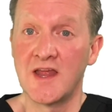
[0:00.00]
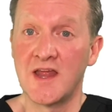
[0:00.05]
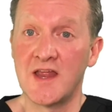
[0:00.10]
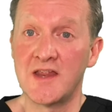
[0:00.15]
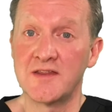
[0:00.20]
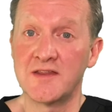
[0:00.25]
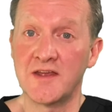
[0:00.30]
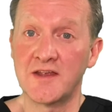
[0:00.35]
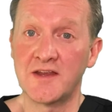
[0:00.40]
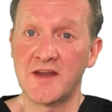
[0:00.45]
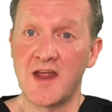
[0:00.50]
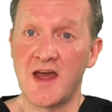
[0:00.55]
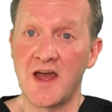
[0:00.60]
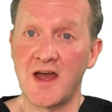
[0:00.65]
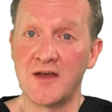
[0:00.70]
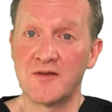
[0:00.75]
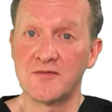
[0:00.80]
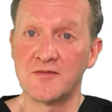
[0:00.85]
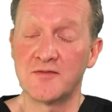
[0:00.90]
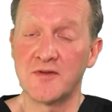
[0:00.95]
they can
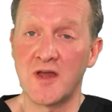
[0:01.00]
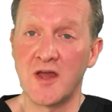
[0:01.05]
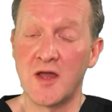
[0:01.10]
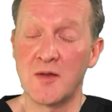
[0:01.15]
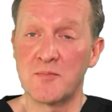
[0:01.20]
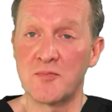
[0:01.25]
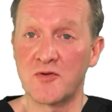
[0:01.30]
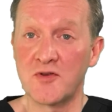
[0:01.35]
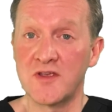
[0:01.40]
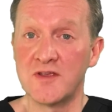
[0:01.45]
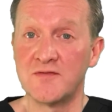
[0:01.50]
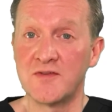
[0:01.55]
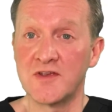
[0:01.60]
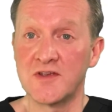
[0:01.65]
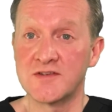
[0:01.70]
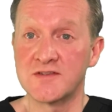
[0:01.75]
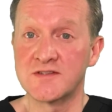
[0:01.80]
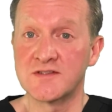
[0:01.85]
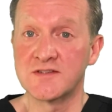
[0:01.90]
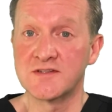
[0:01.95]
have
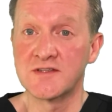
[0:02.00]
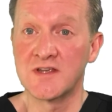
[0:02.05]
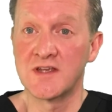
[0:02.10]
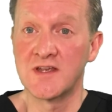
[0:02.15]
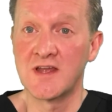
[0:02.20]
previous